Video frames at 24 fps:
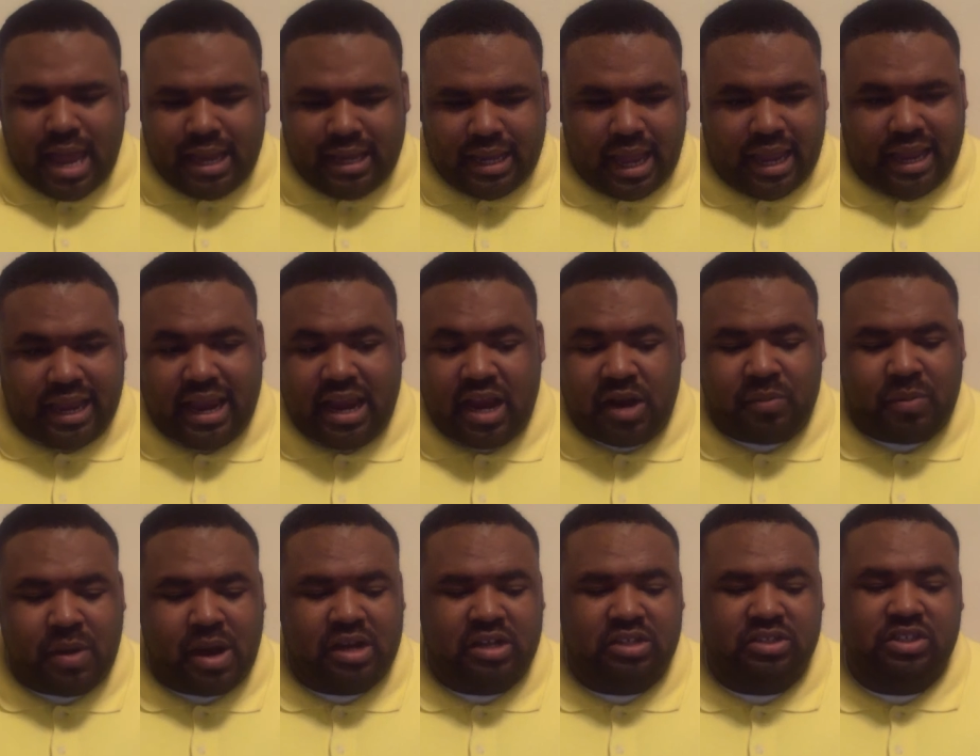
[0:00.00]
I like
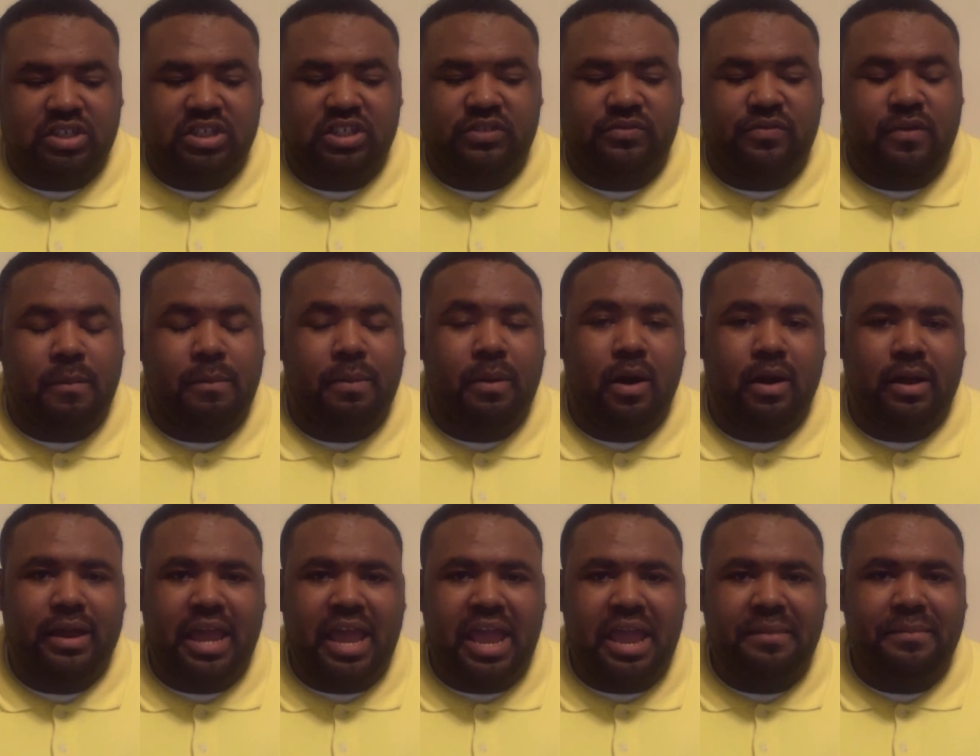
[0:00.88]
Aaron Rodgers in this
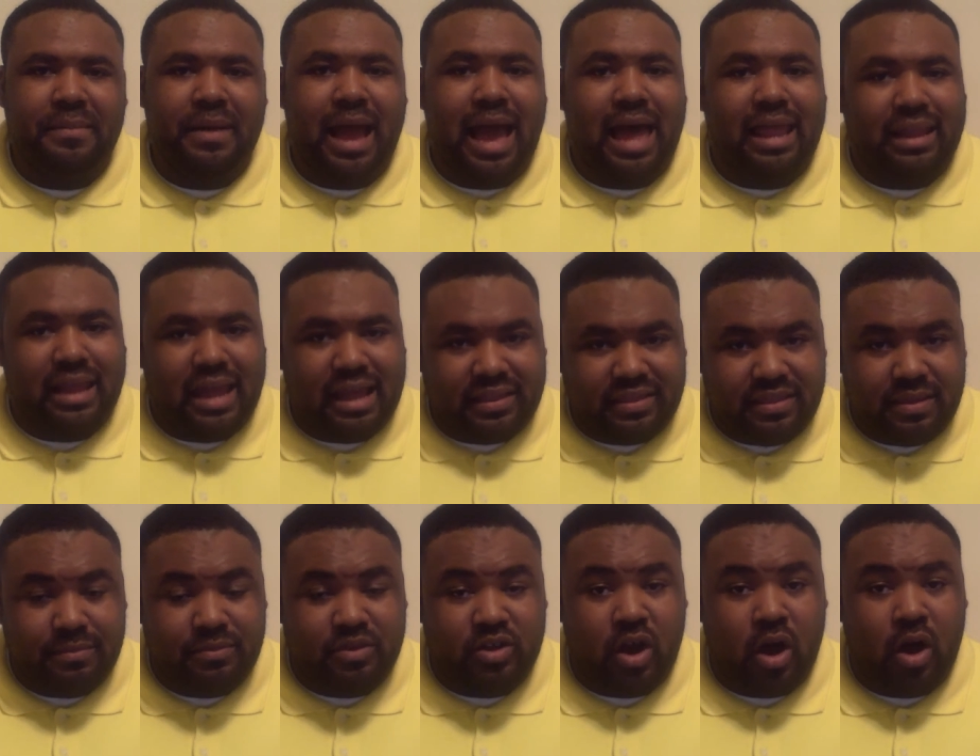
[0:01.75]
football game. I like
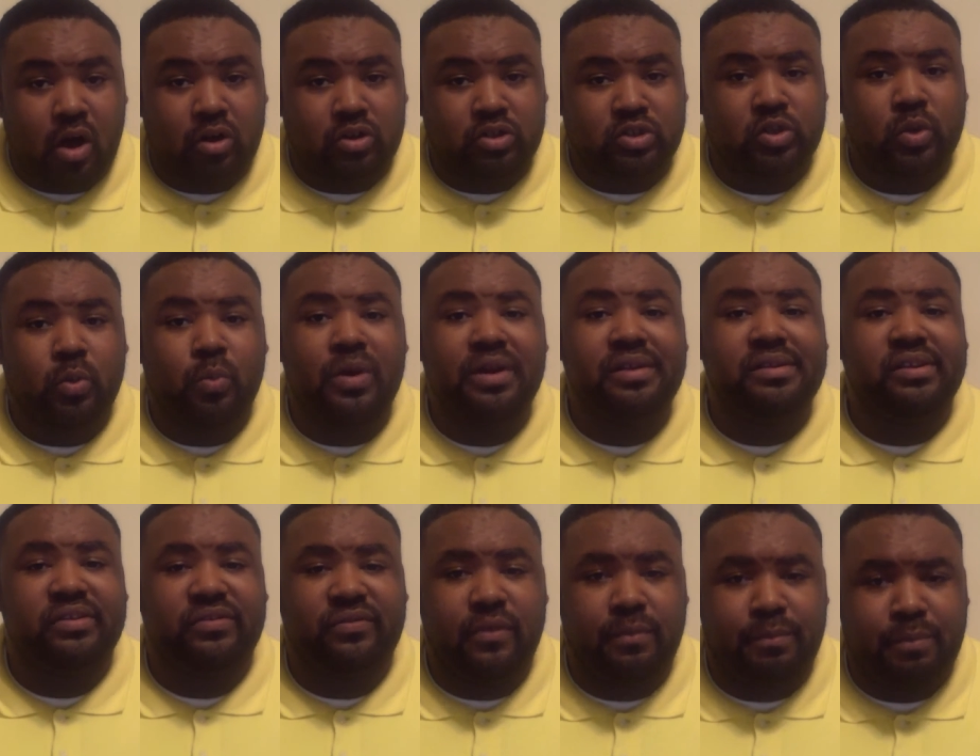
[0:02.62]
them to also
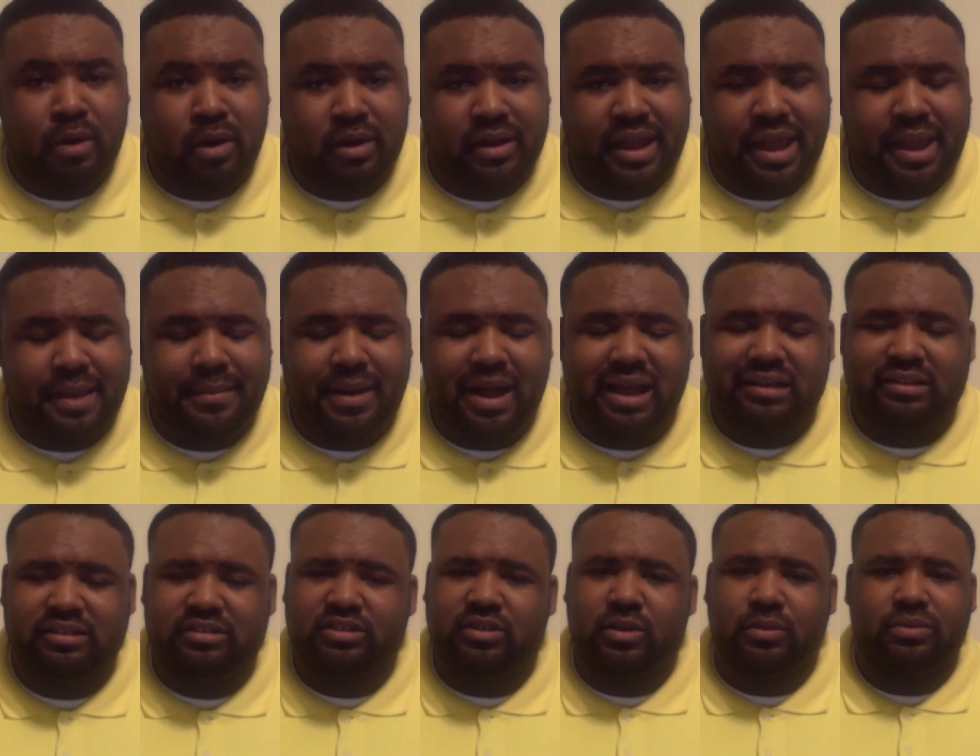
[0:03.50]
win this football game.
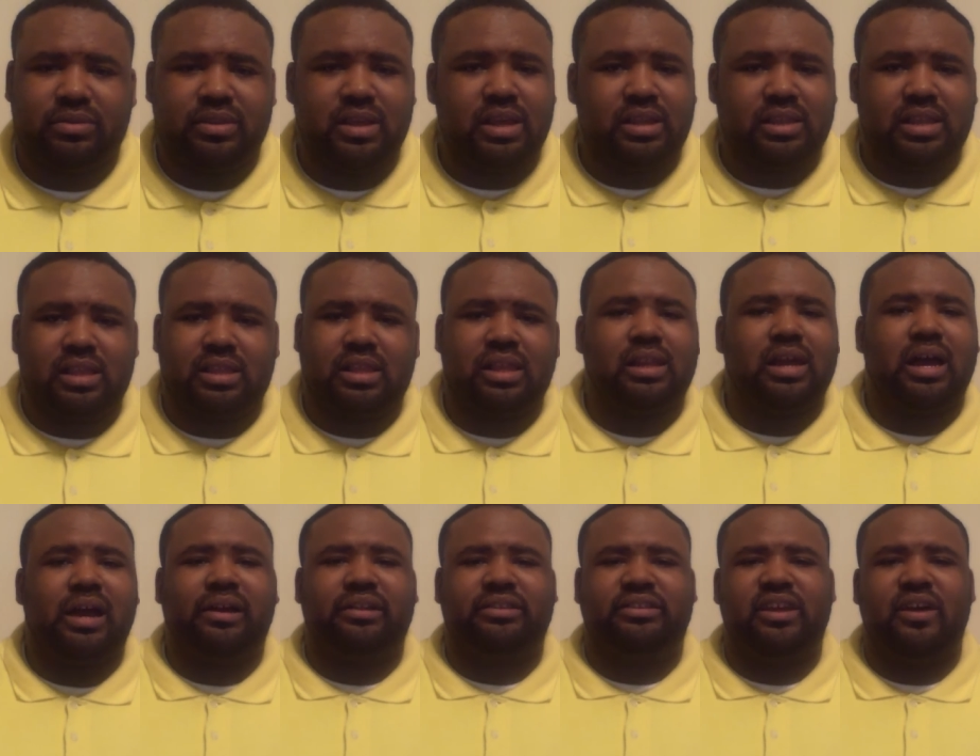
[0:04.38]
I just don't think that the
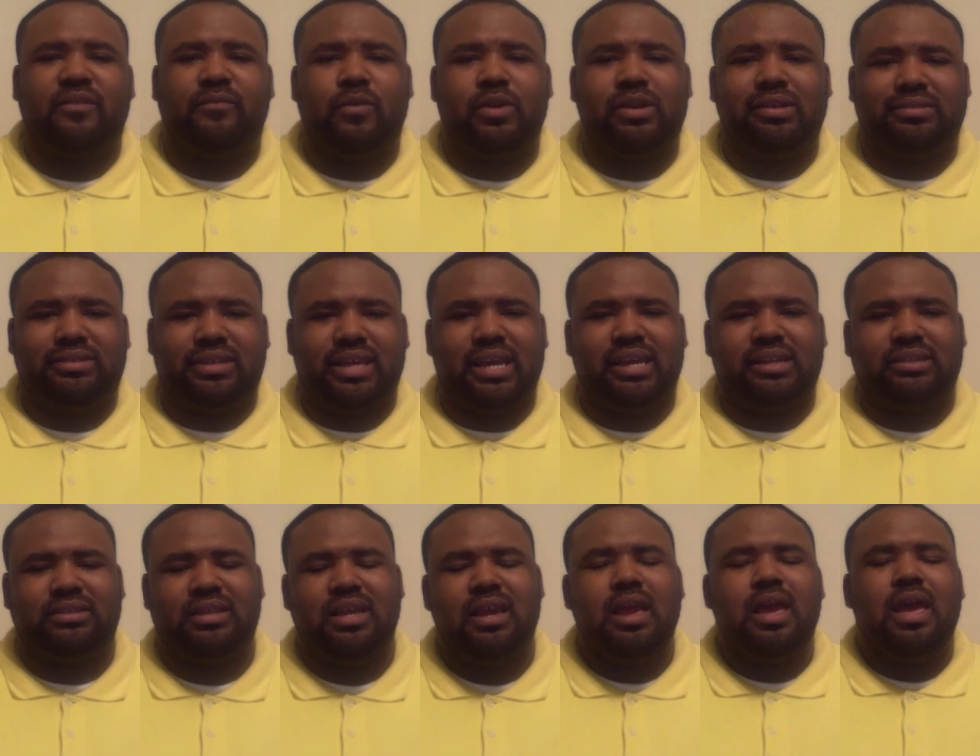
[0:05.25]
Lions have what it
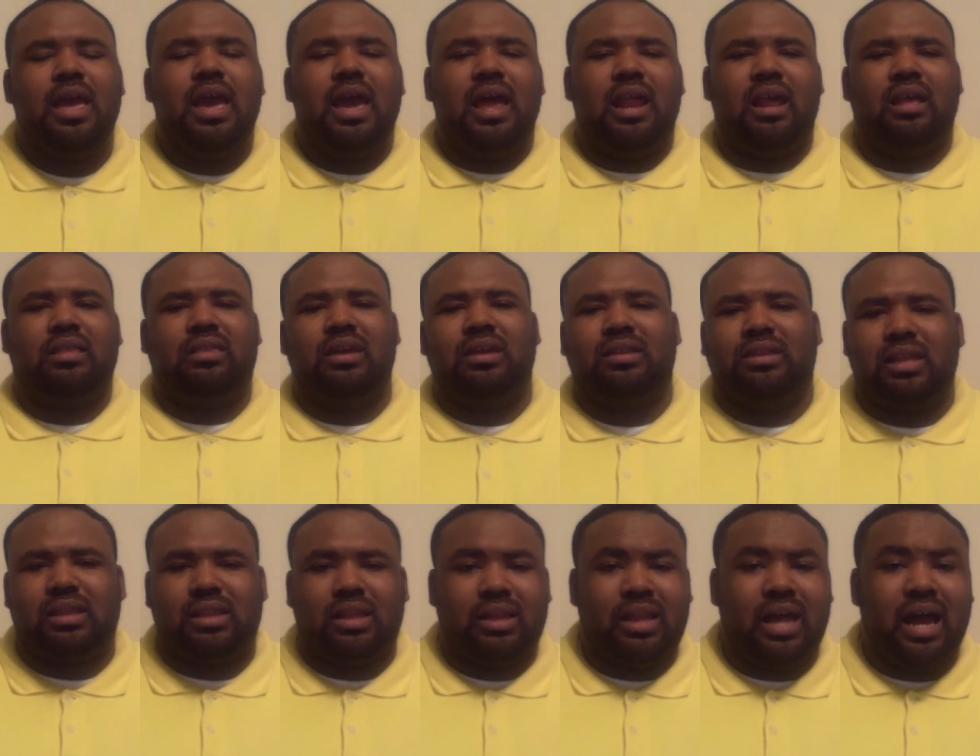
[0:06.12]
takes. And I
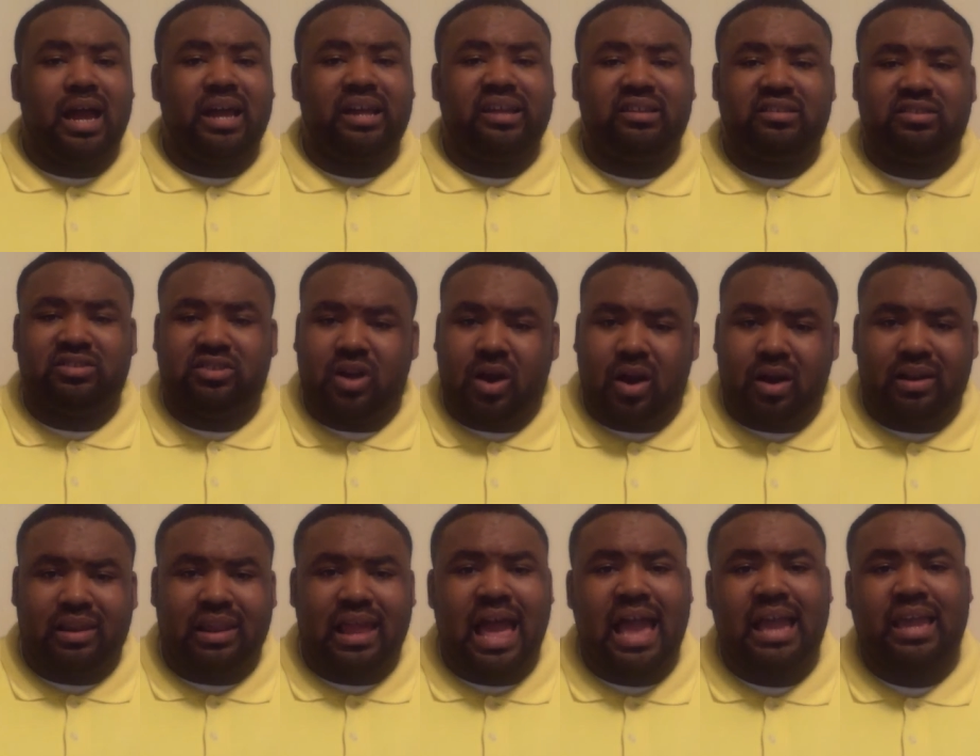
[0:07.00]
think that the Lions
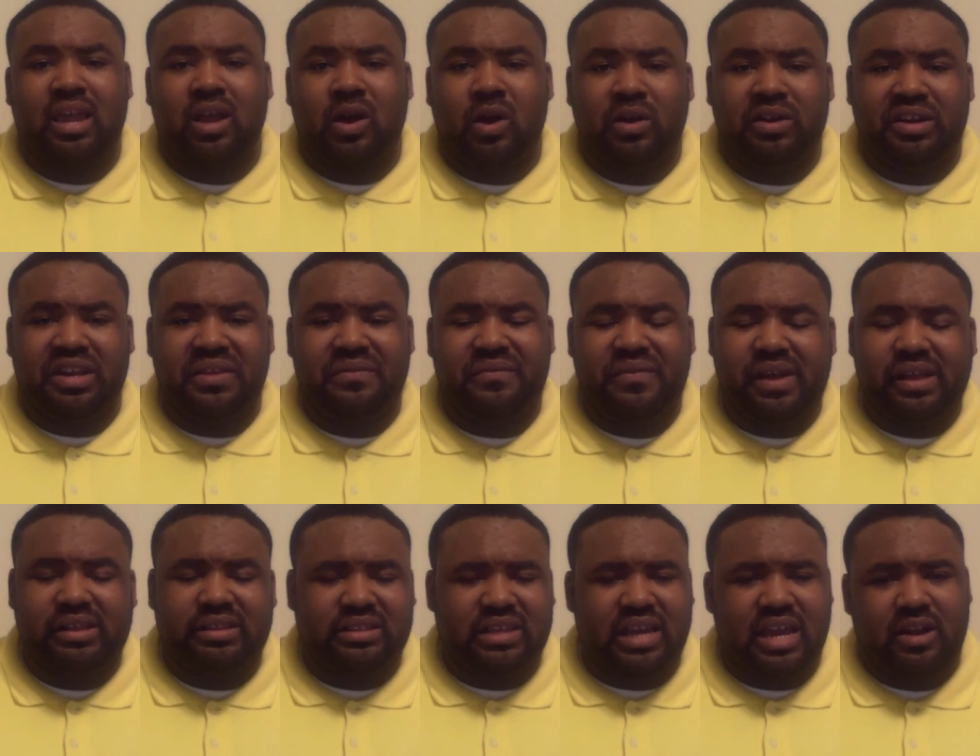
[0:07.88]
are lacking on
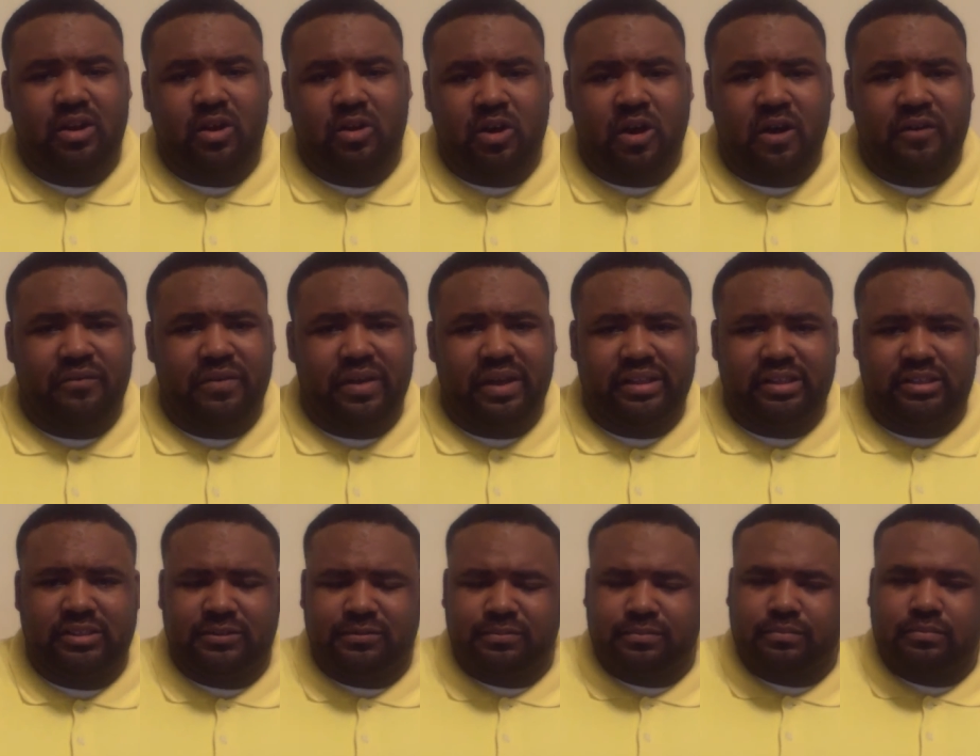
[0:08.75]
defense and on
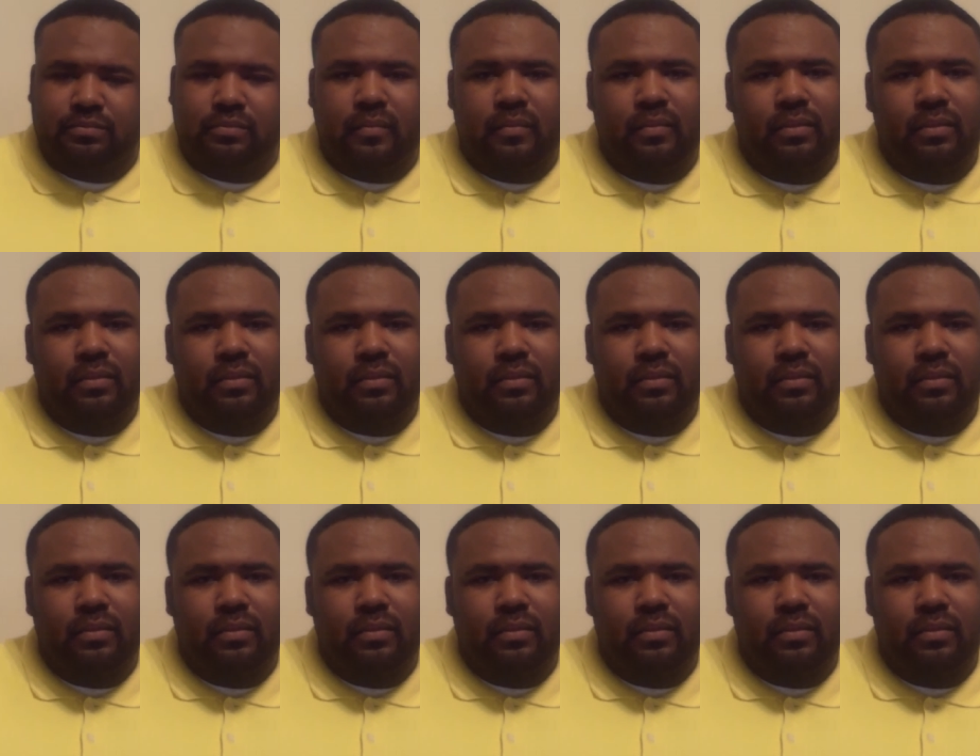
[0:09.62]
offense.